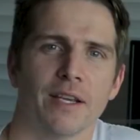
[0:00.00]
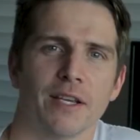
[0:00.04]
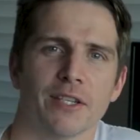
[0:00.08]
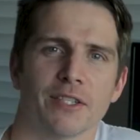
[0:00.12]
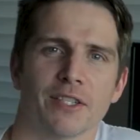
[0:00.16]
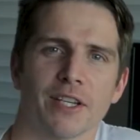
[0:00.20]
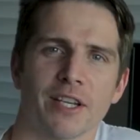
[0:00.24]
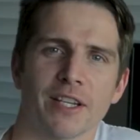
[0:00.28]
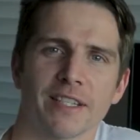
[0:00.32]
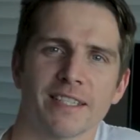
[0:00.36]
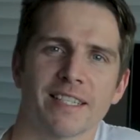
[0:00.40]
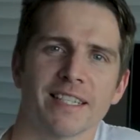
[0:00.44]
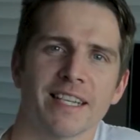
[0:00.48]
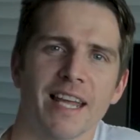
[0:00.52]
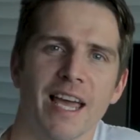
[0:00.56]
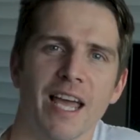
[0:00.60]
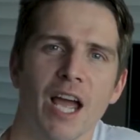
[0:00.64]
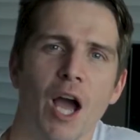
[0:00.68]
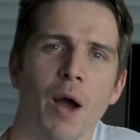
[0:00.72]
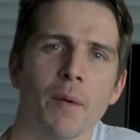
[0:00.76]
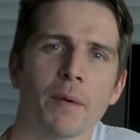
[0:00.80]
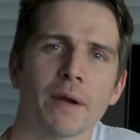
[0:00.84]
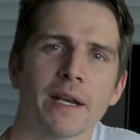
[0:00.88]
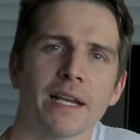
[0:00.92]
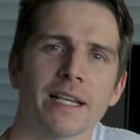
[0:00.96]
So today
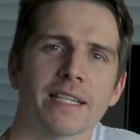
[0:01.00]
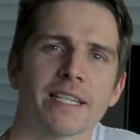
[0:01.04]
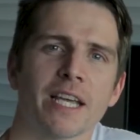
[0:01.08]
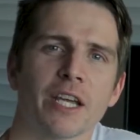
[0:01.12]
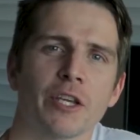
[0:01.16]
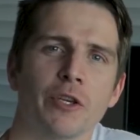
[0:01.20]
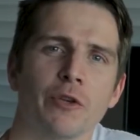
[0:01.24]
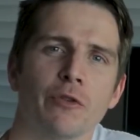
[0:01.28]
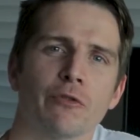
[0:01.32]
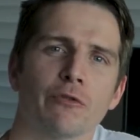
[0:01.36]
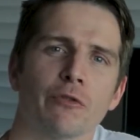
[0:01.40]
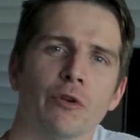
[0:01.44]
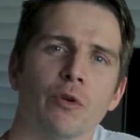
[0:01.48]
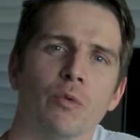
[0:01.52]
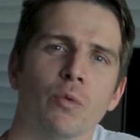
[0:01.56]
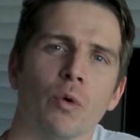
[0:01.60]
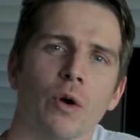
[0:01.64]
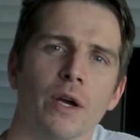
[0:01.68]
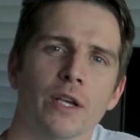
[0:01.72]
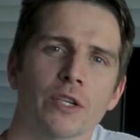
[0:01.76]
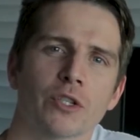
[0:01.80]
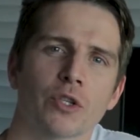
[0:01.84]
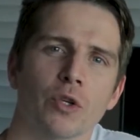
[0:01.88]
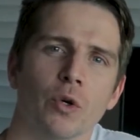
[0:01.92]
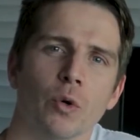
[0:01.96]
I'm going to take you through
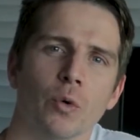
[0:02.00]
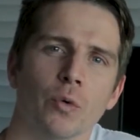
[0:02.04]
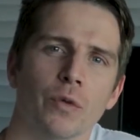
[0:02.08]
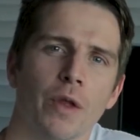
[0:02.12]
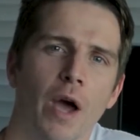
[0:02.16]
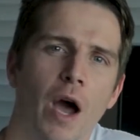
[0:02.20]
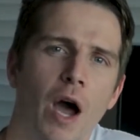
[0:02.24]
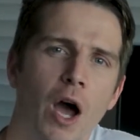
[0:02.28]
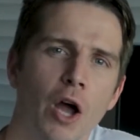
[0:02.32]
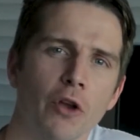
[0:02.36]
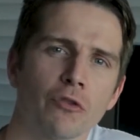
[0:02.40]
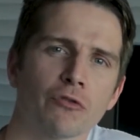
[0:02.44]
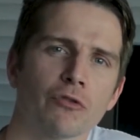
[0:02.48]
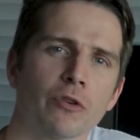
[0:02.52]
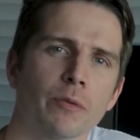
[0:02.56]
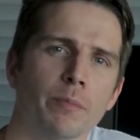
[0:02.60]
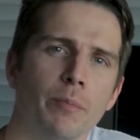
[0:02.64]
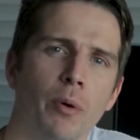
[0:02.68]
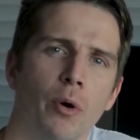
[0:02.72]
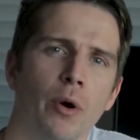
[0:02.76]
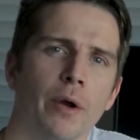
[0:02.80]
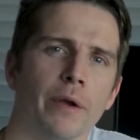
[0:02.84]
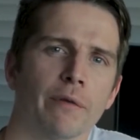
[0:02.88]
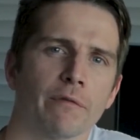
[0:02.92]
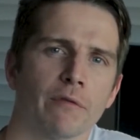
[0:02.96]
what is called the
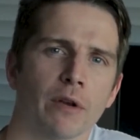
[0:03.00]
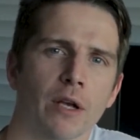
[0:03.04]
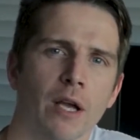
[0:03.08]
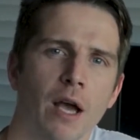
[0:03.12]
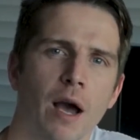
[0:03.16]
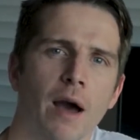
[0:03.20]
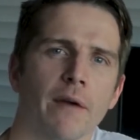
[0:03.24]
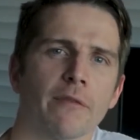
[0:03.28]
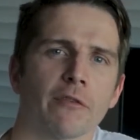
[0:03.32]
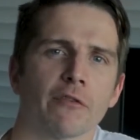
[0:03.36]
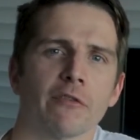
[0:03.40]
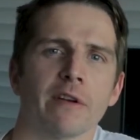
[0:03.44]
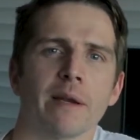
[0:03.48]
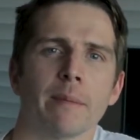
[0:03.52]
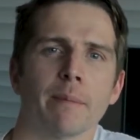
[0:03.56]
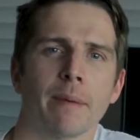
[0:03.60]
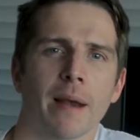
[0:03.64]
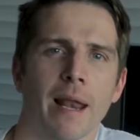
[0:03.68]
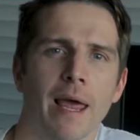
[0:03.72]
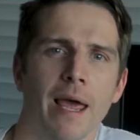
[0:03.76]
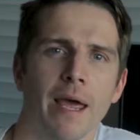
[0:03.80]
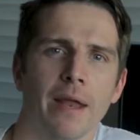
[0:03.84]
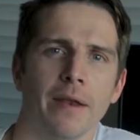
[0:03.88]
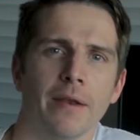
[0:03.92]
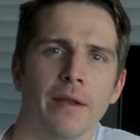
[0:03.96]
100-point recovery
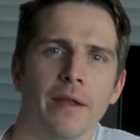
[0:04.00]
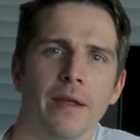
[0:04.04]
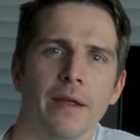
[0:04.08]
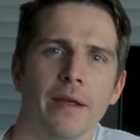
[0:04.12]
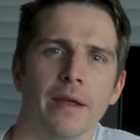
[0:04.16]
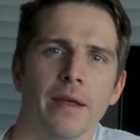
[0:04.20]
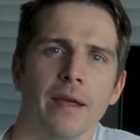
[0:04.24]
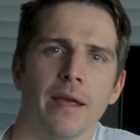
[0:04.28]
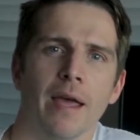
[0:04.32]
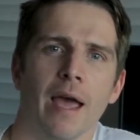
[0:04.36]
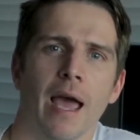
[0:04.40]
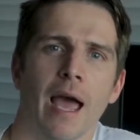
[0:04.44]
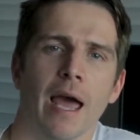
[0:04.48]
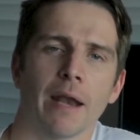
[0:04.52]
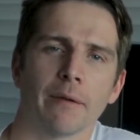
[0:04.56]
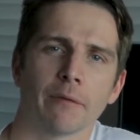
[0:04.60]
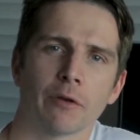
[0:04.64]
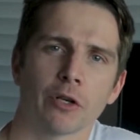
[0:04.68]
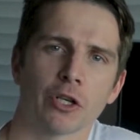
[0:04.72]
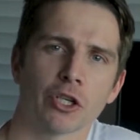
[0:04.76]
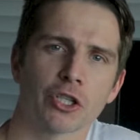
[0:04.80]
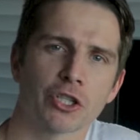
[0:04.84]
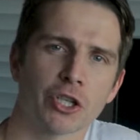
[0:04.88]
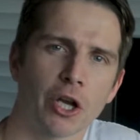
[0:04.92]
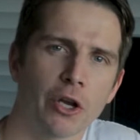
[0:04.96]
plan. And I'm
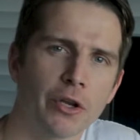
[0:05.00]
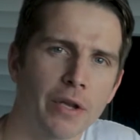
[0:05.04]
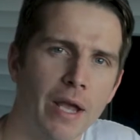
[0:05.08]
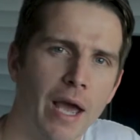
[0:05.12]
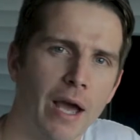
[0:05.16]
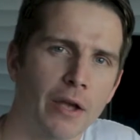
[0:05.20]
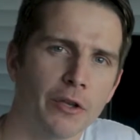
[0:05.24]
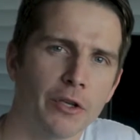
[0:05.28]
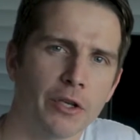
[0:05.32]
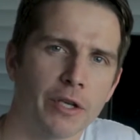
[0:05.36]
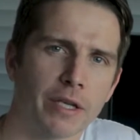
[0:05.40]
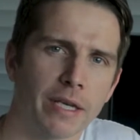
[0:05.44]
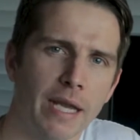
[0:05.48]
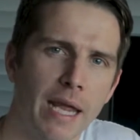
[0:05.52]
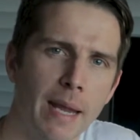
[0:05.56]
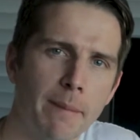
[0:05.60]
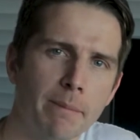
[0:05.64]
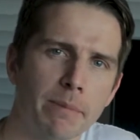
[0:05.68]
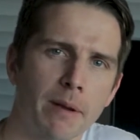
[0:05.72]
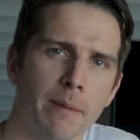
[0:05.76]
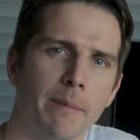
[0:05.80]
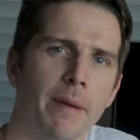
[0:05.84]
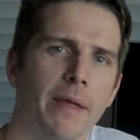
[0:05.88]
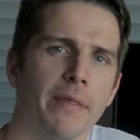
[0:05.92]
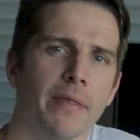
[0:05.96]
going to show you how you can
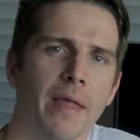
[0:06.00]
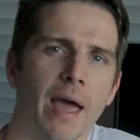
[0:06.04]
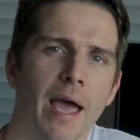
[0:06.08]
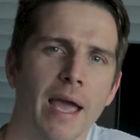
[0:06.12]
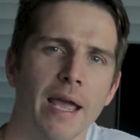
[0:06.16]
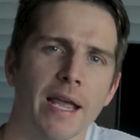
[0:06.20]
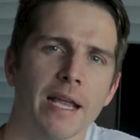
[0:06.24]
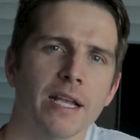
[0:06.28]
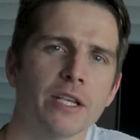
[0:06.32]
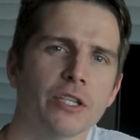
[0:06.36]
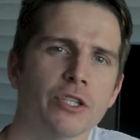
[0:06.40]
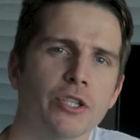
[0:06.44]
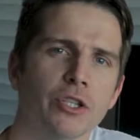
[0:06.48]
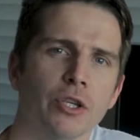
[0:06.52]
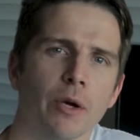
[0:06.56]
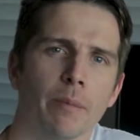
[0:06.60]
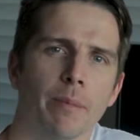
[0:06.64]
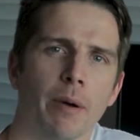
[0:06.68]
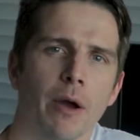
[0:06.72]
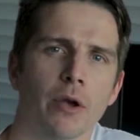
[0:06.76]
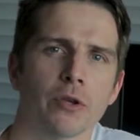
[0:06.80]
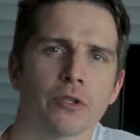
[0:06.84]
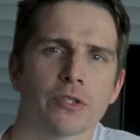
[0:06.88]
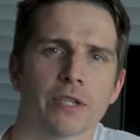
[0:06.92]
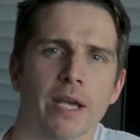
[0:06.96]
implement that into your
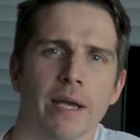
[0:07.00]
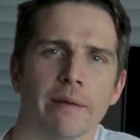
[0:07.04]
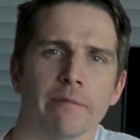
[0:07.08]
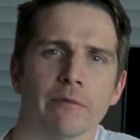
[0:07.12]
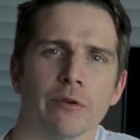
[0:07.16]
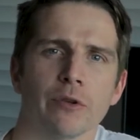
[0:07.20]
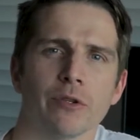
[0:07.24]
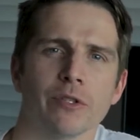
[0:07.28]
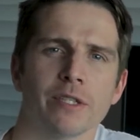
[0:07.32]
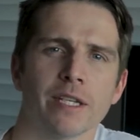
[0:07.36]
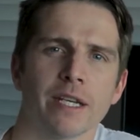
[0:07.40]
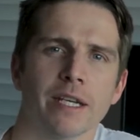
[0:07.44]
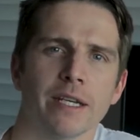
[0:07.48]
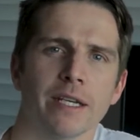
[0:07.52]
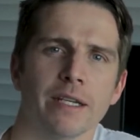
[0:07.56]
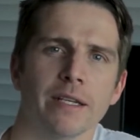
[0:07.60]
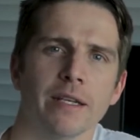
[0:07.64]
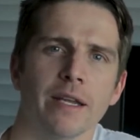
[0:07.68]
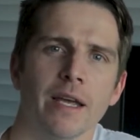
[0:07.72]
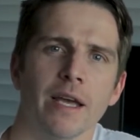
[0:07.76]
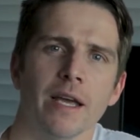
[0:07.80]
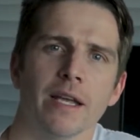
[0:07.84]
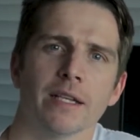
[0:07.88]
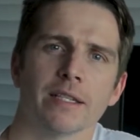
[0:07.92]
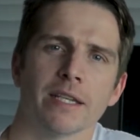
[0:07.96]
post-game routine
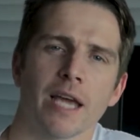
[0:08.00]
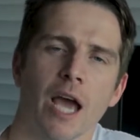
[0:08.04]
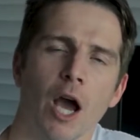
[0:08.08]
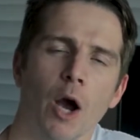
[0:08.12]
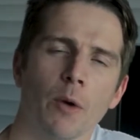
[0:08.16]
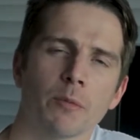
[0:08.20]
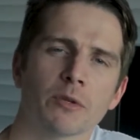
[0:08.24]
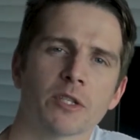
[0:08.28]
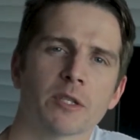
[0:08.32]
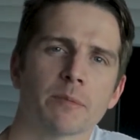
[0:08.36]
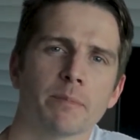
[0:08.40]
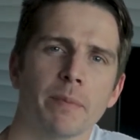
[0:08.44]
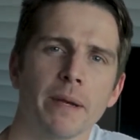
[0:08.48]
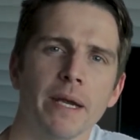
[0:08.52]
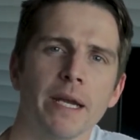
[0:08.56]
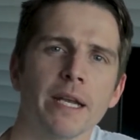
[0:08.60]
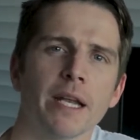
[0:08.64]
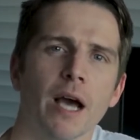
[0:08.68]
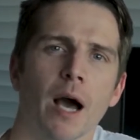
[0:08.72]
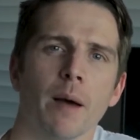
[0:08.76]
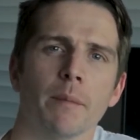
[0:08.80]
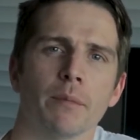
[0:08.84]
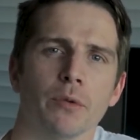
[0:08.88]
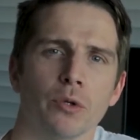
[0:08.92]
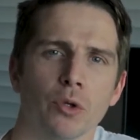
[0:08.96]
to help speed
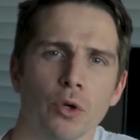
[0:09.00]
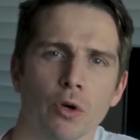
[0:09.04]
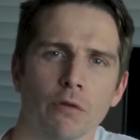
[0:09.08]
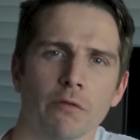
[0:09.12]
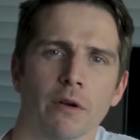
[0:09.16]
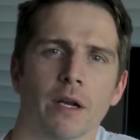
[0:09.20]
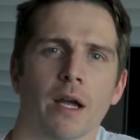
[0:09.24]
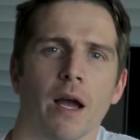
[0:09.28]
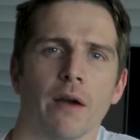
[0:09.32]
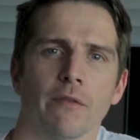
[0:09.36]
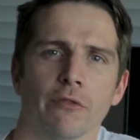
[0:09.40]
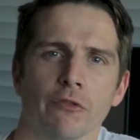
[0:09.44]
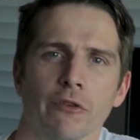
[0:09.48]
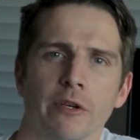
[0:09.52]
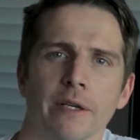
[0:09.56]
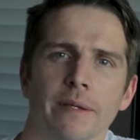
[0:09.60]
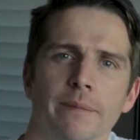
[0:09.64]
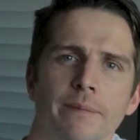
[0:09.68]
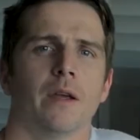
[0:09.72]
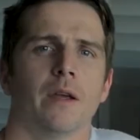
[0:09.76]
up your recovery.